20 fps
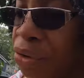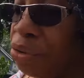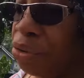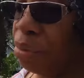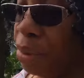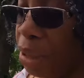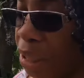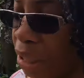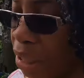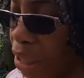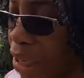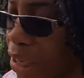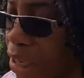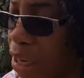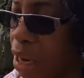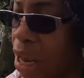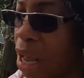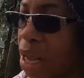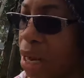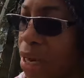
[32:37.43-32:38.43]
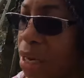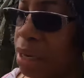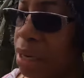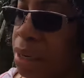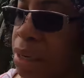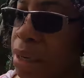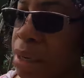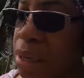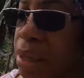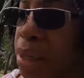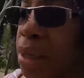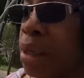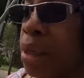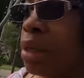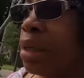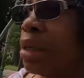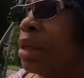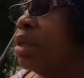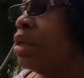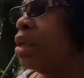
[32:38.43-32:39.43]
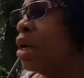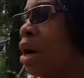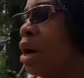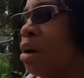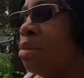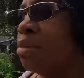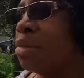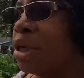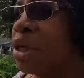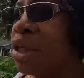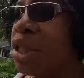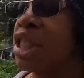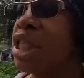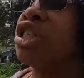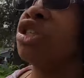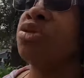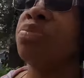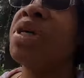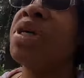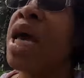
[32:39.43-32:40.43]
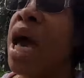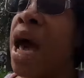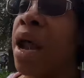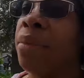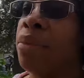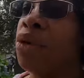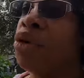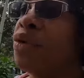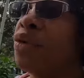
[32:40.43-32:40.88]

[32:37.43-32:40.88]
believe that or not. Um, it'll teach me how to move.